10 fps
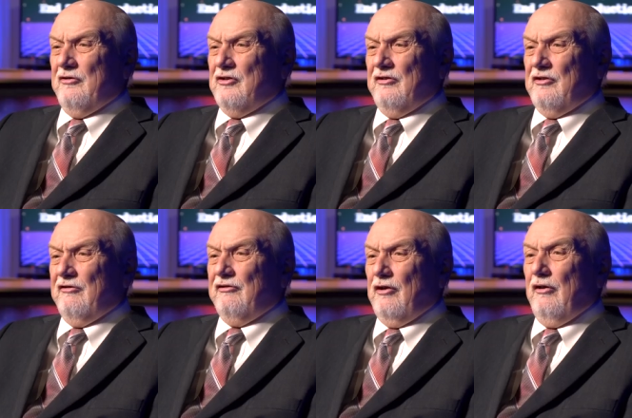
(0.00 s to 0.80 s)
was just
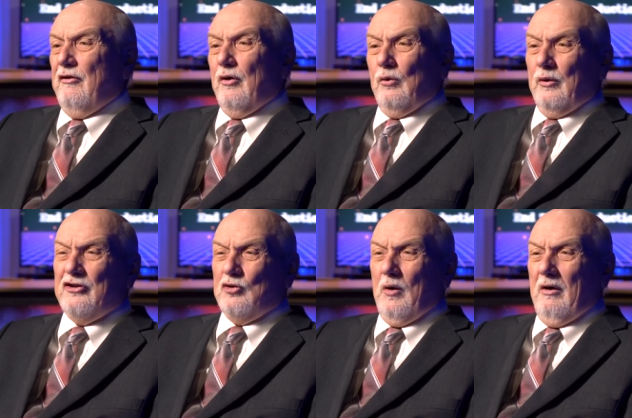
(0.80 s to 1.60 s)
a CERN
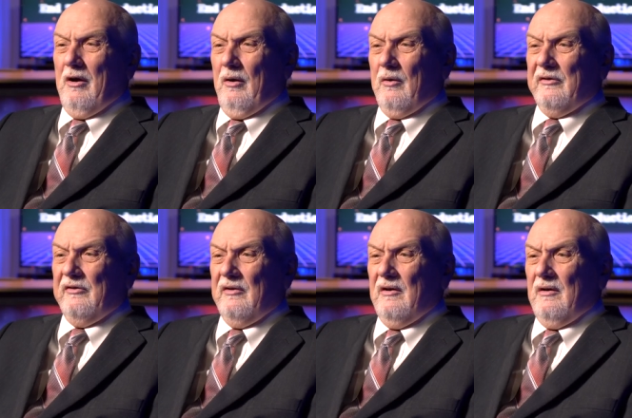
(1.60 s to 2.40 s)
ritual
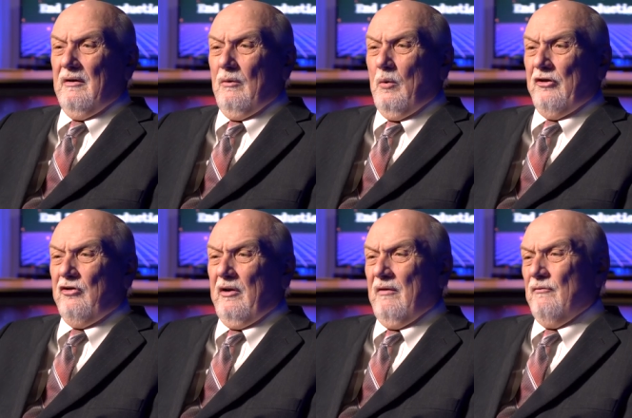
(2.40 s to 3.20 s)
hoax,
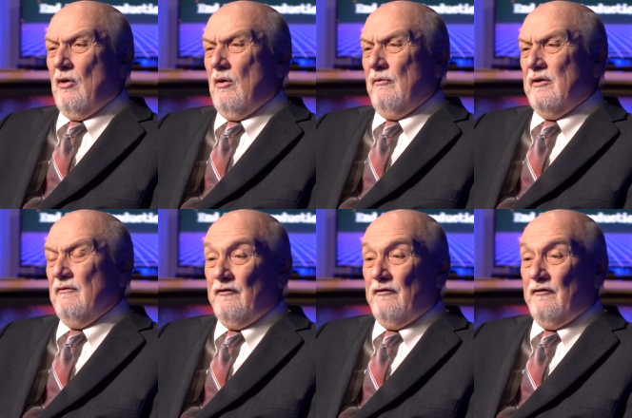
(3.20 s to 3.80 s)
which involved